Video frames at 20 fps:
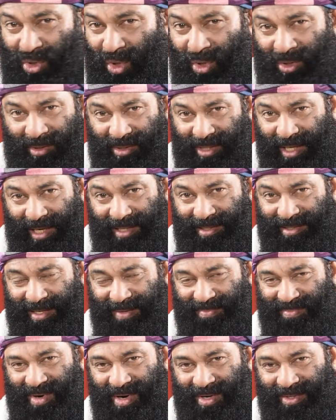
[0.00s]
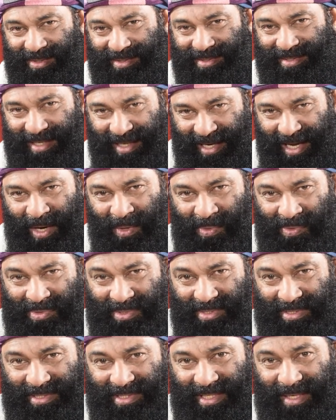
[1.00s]
don't tear them out. Love
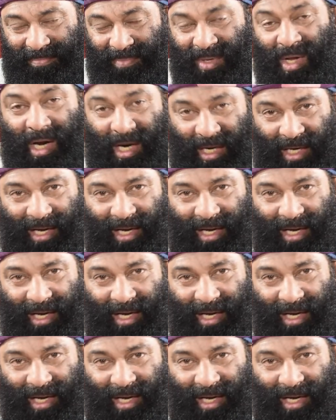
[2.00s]
them.